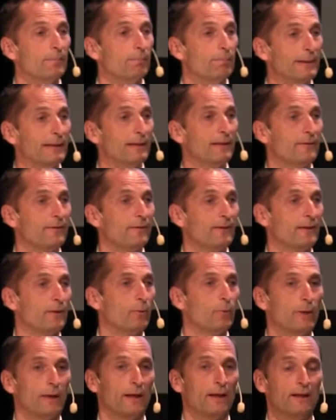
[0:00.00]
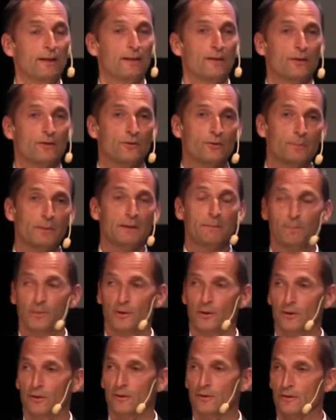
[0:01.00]
built in a way to be
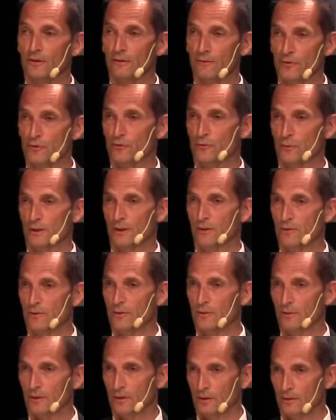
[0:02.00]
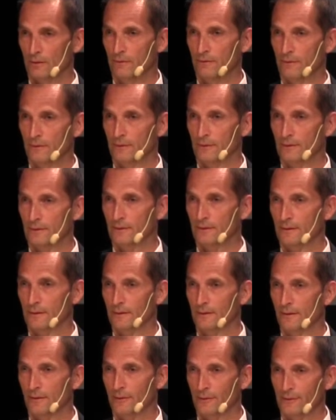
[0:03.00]
part of the structure of
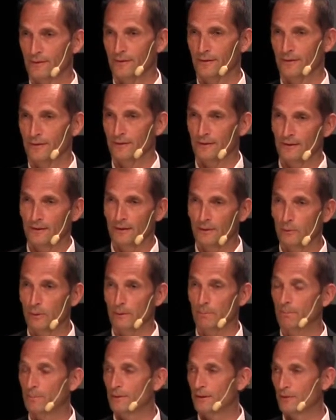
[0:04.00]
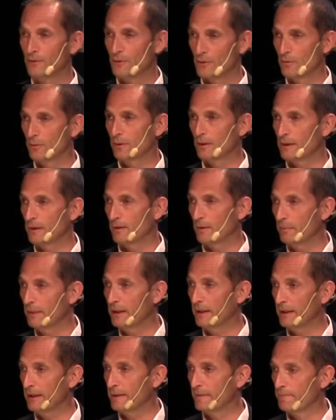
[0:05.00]
the equipment you and I are
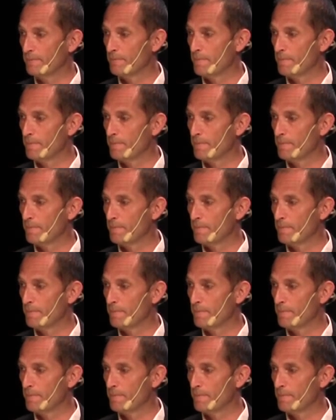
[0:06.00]
buying.